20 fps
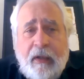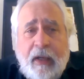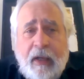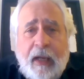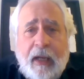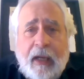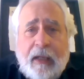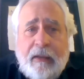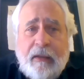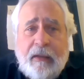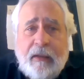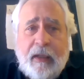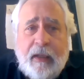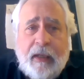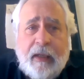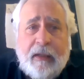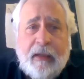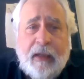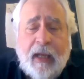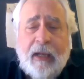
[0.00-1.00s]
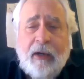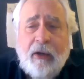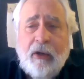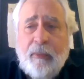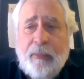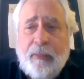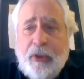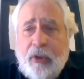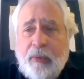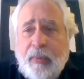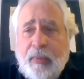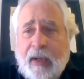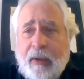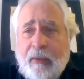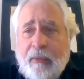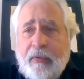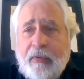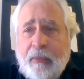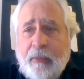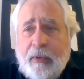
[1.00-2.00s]
And I don't know about you, but I
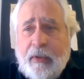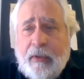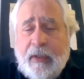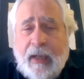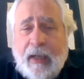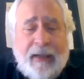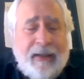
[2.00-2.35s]
was hit with